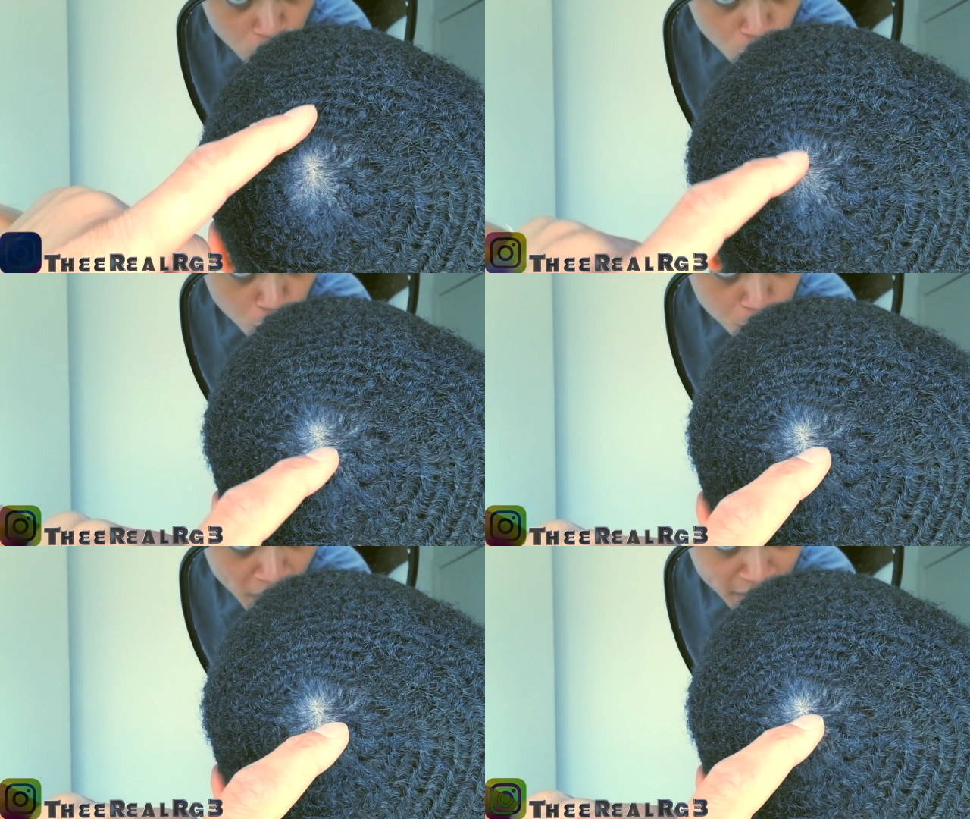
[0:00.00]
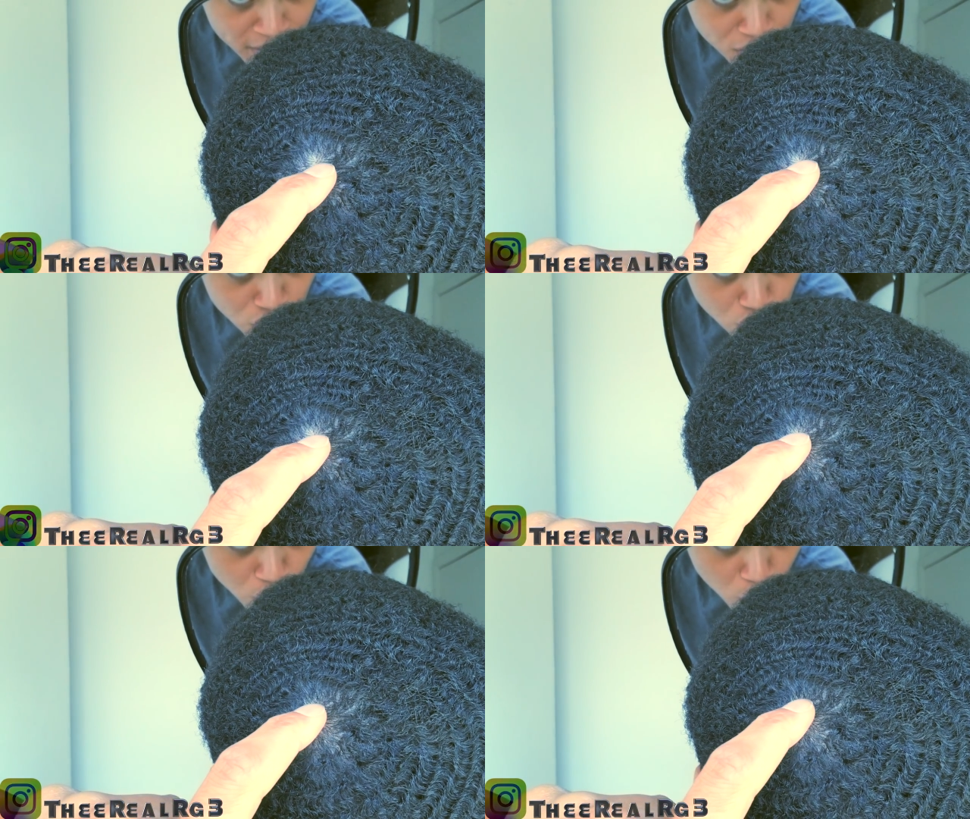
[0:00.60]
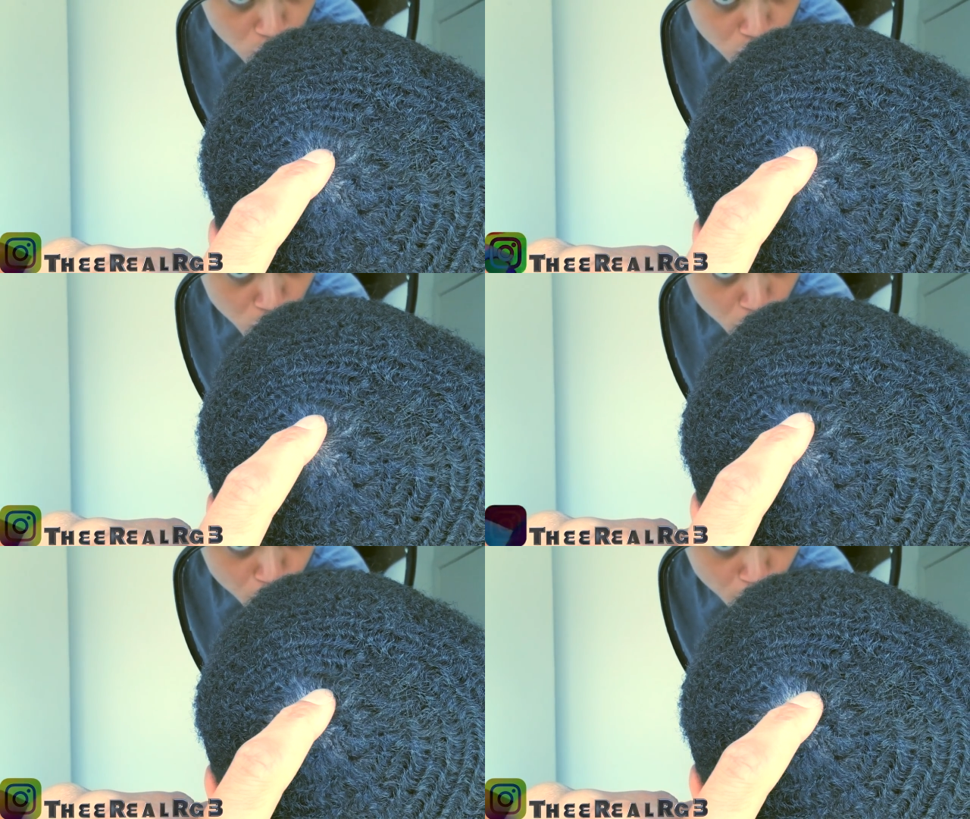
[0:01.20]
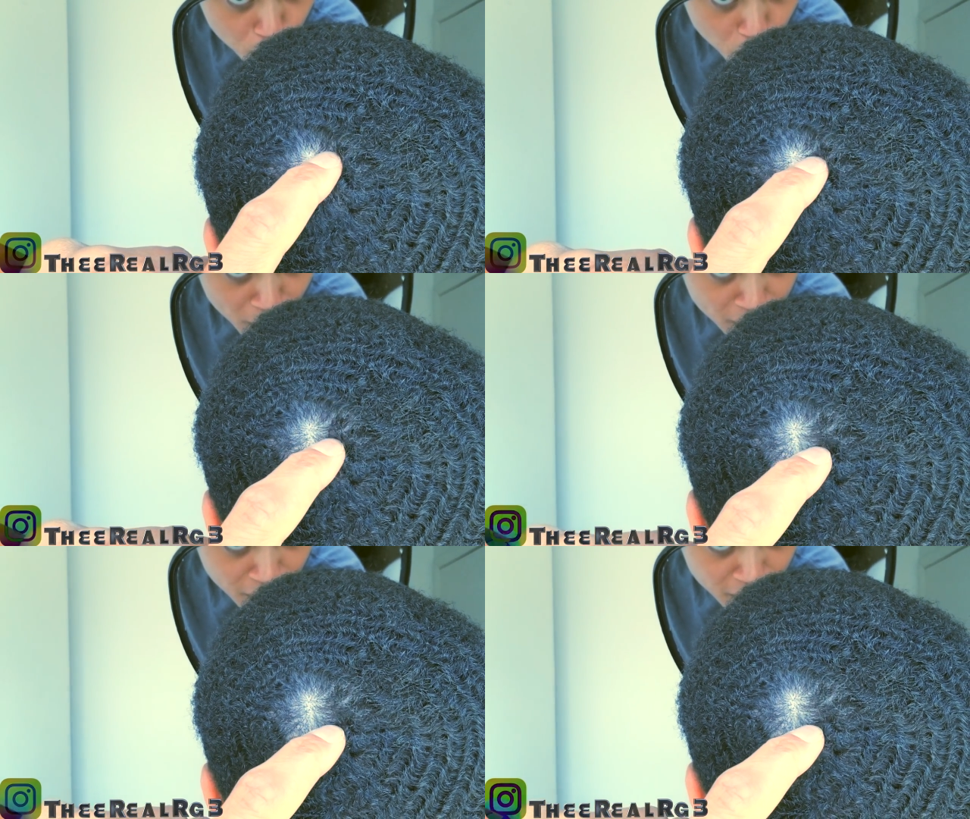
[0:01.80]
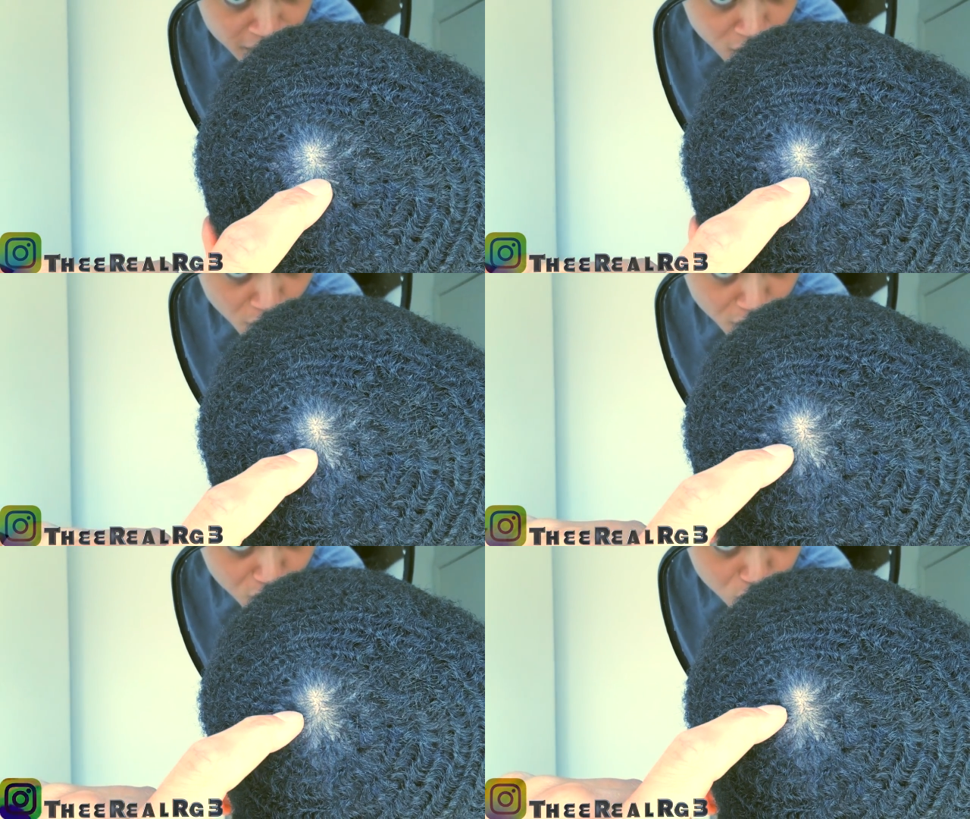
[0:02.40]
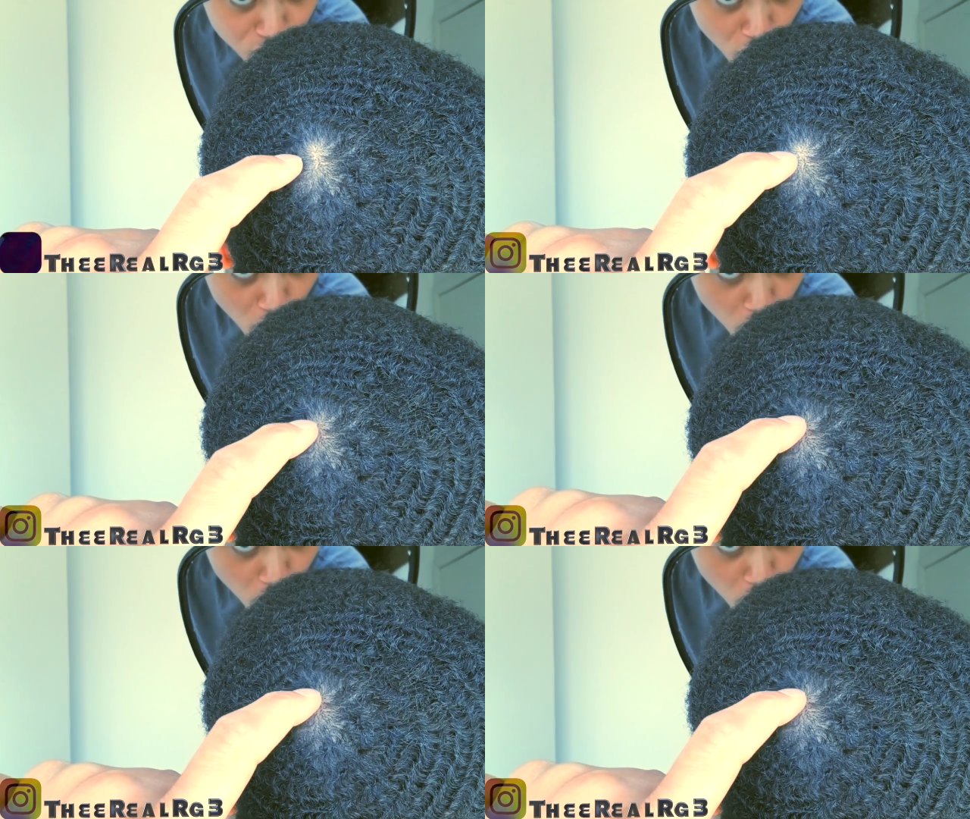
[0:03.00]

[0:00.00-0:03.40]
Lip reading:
(no speaker visible)